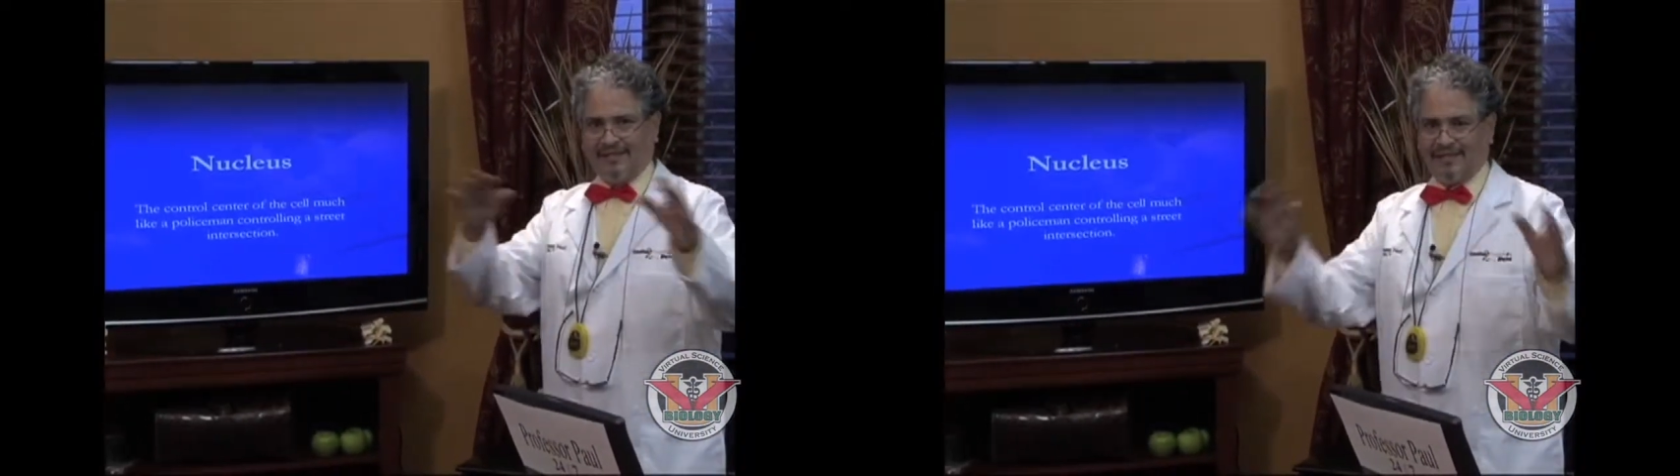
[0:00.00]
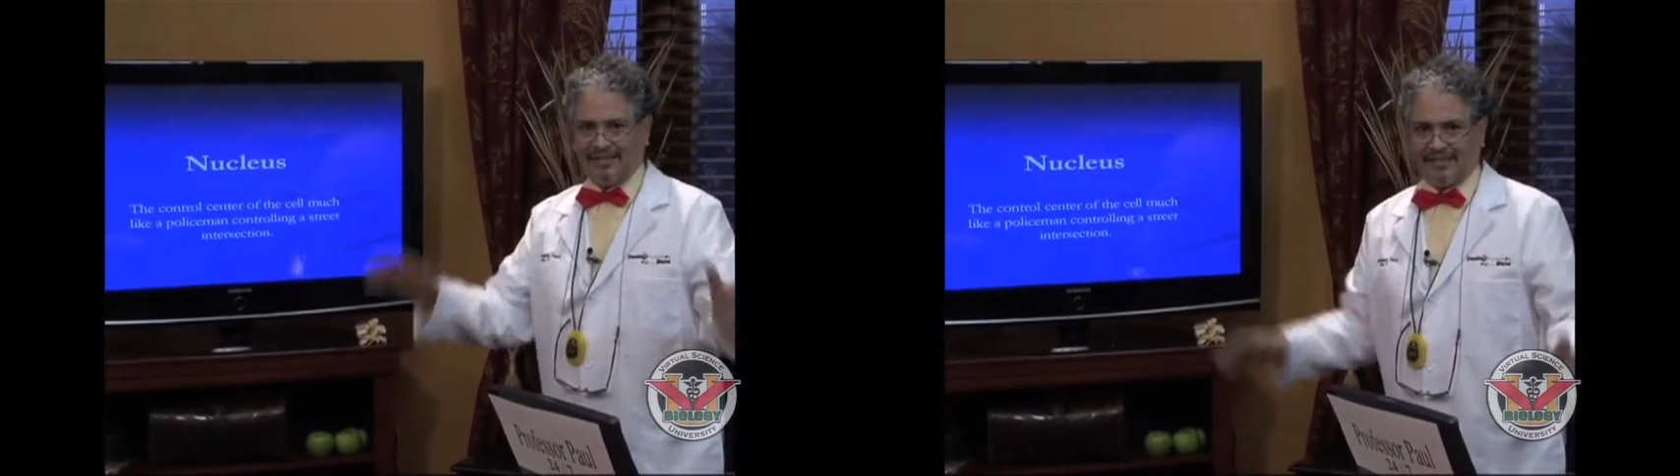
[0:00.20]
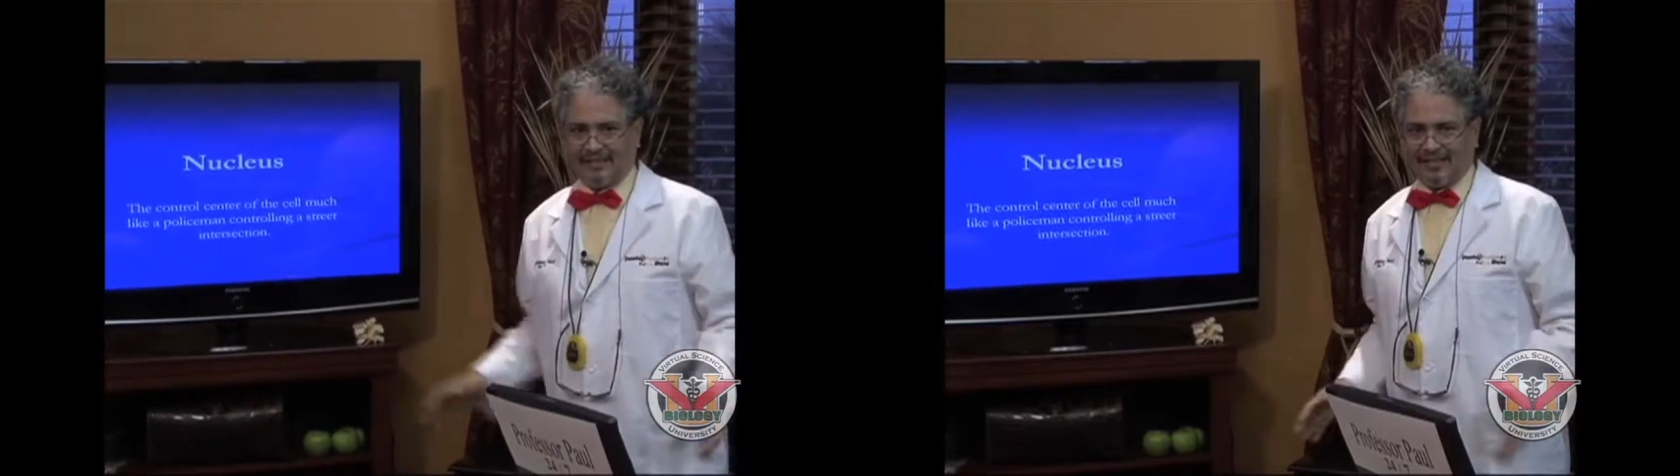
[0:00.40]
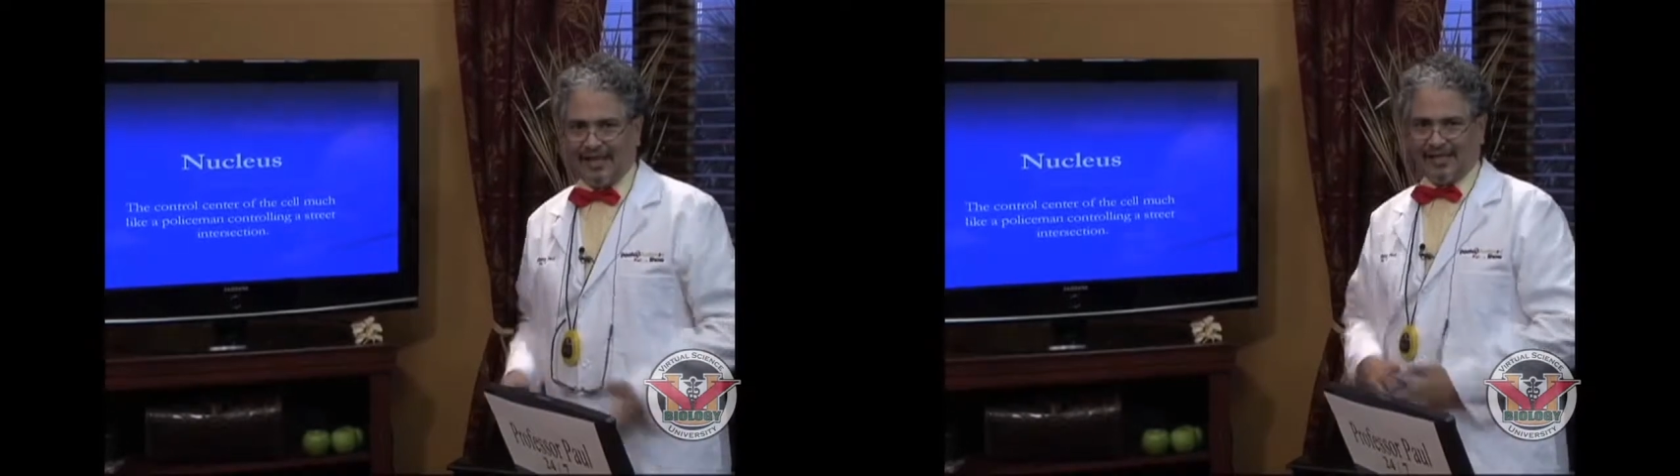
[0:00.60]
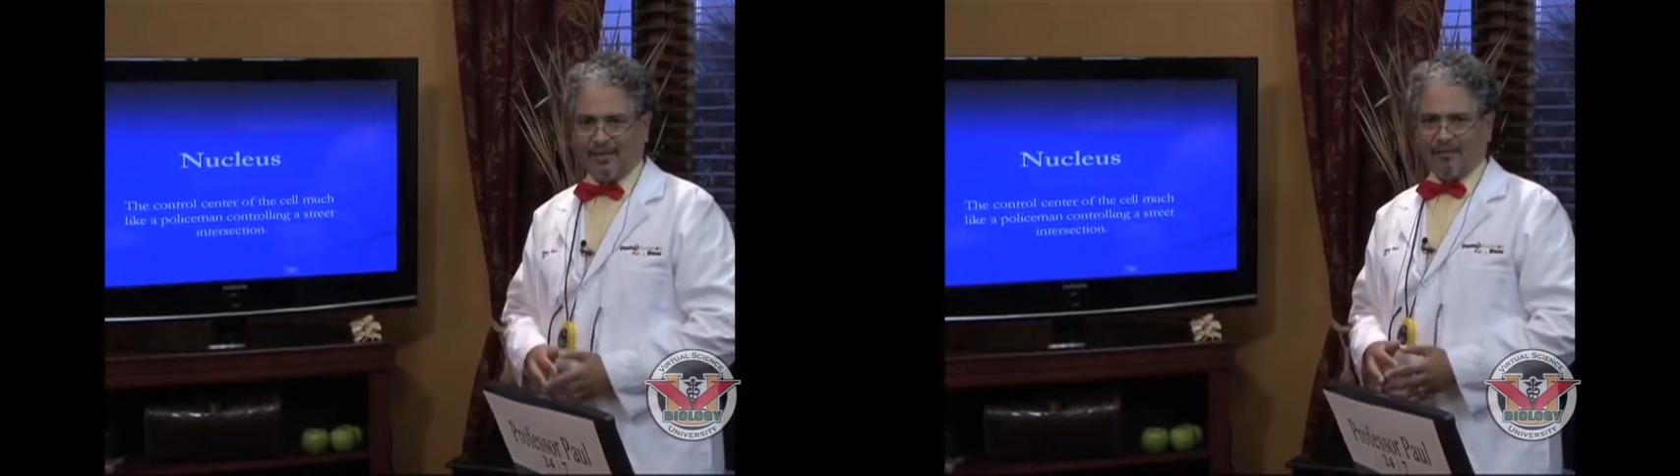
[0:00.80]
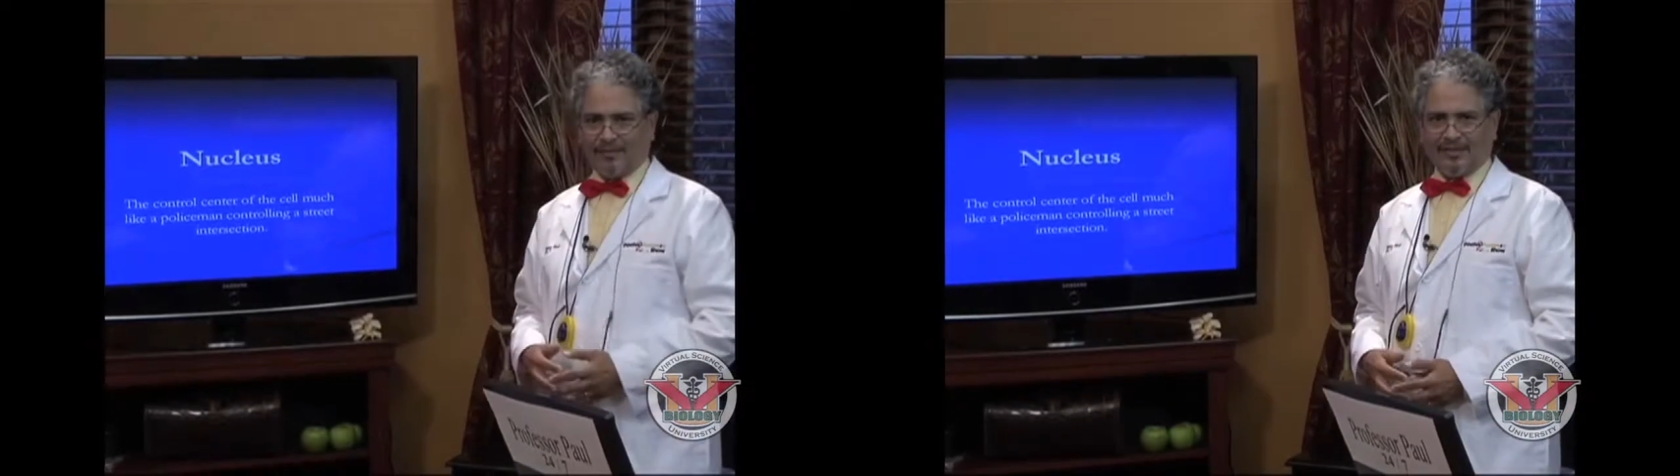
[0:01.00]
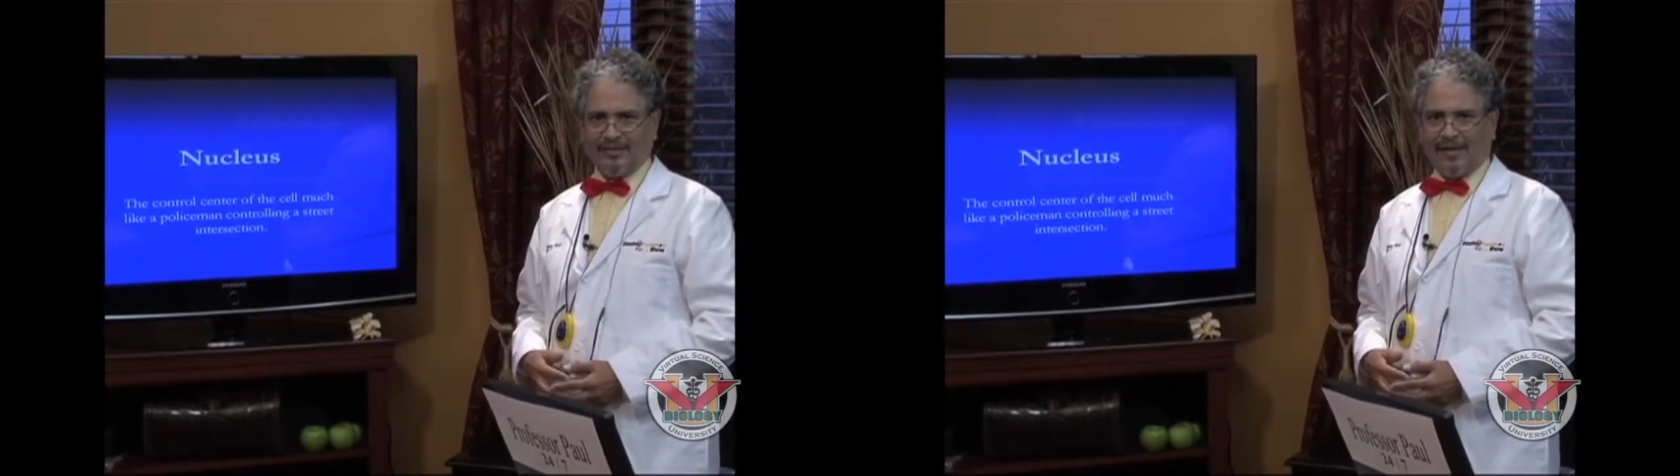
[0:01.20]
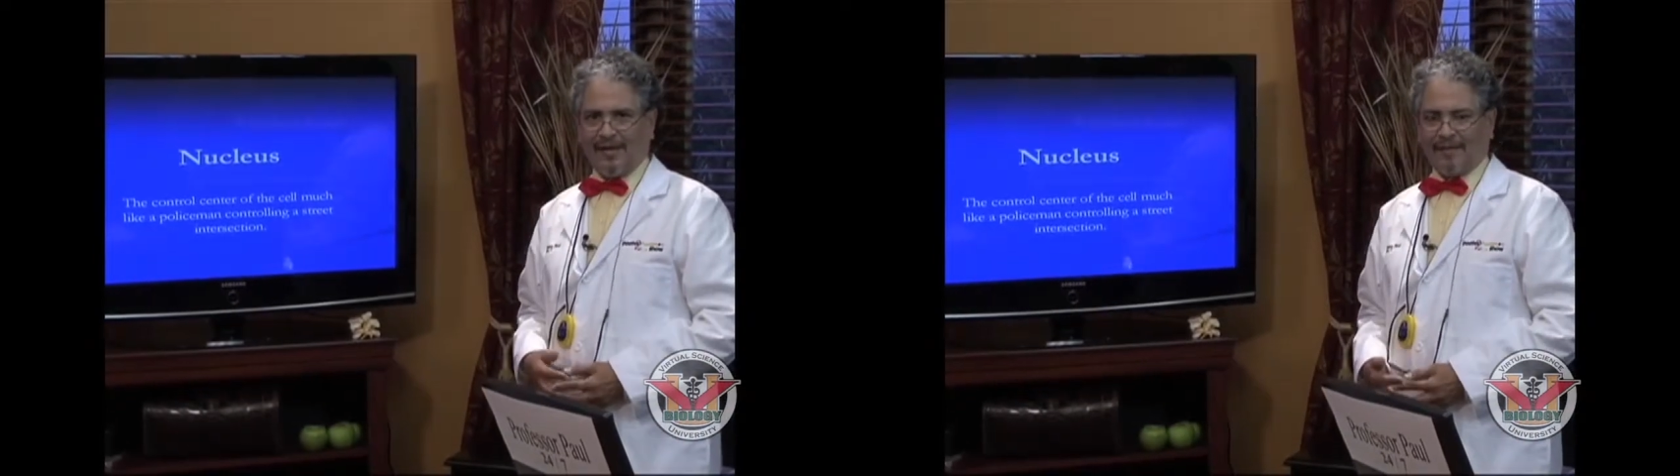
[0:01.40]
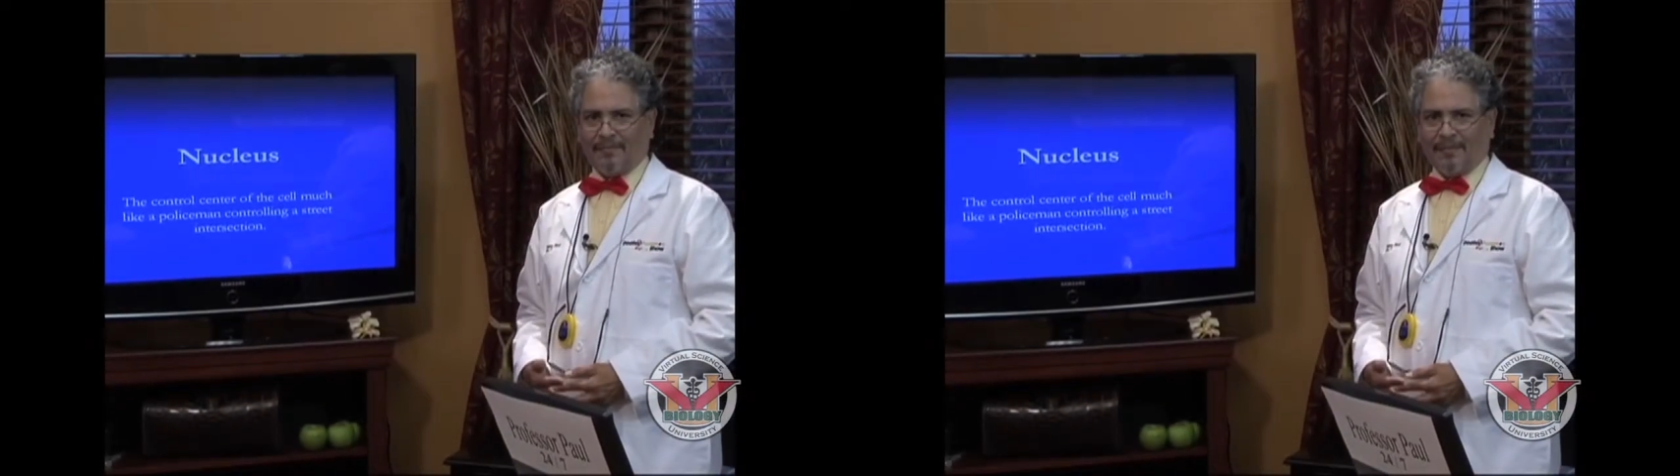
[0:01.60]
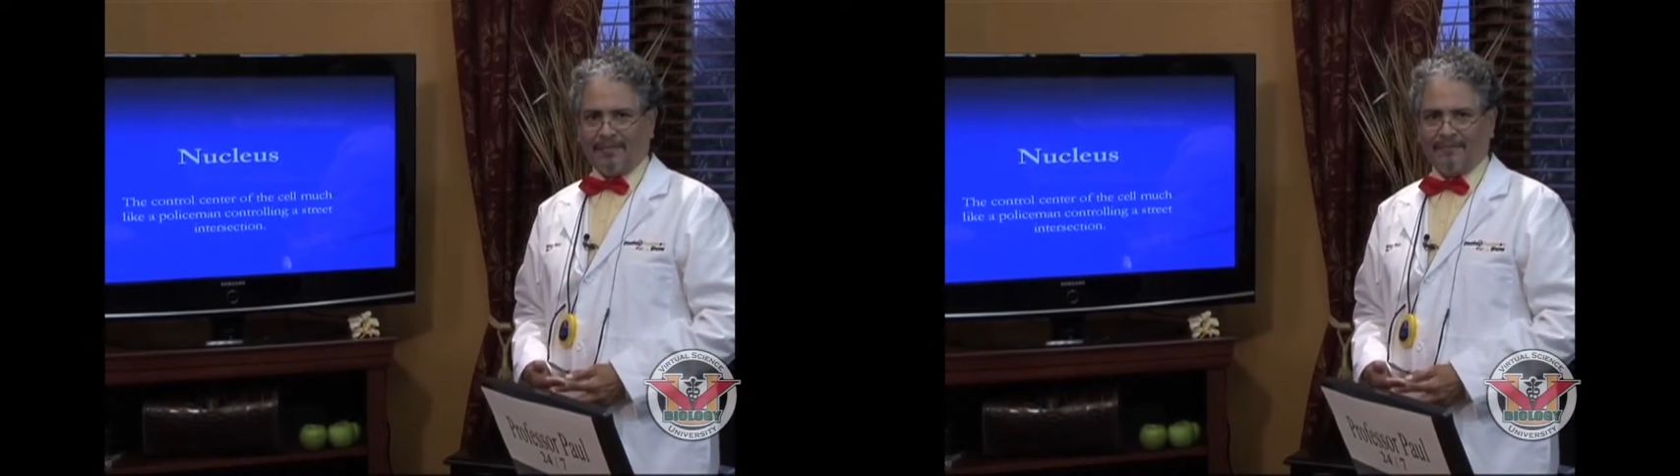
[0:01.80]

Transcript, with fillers: that's exactly what's going to happen.